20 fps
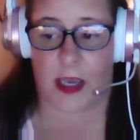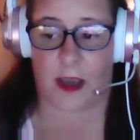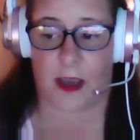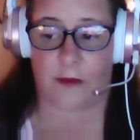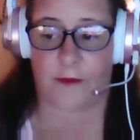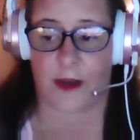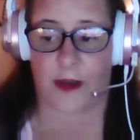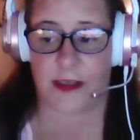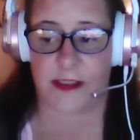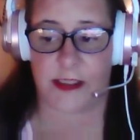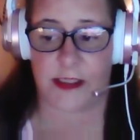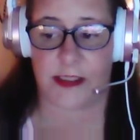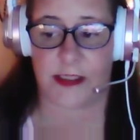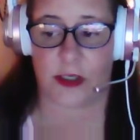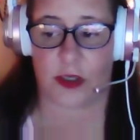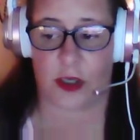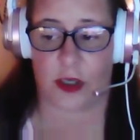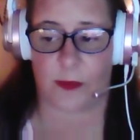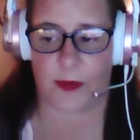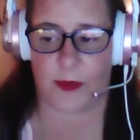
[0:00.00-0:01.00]
Yeah,
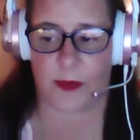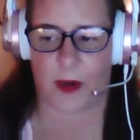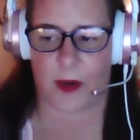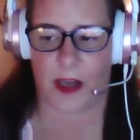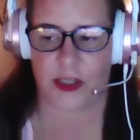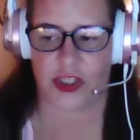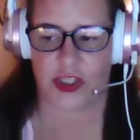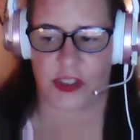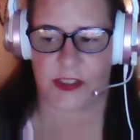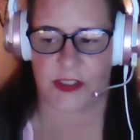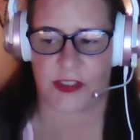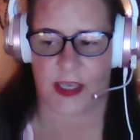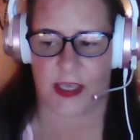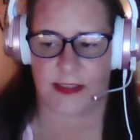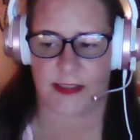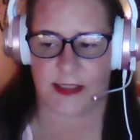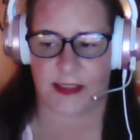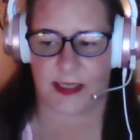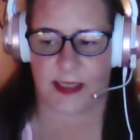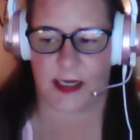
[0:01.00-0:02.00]
Feisty, you could be right. She
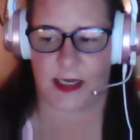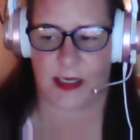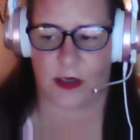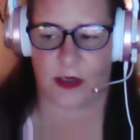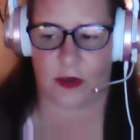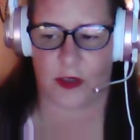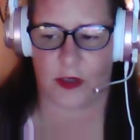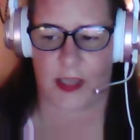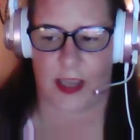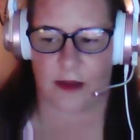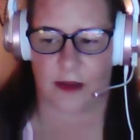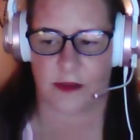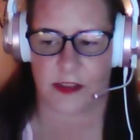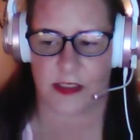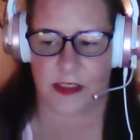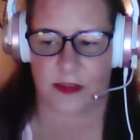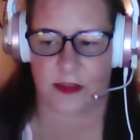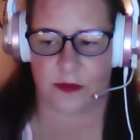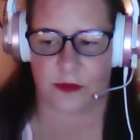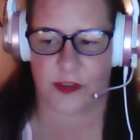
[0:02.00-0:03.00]
says getting her
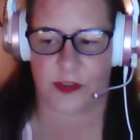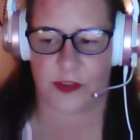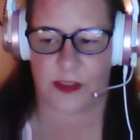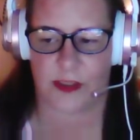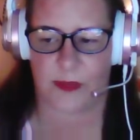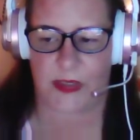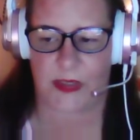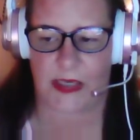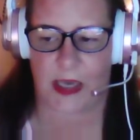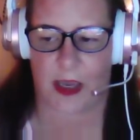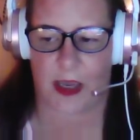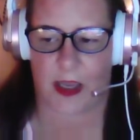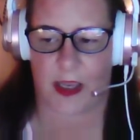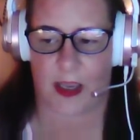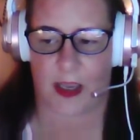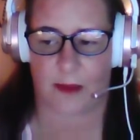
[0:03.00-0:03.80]
counseling through CBI,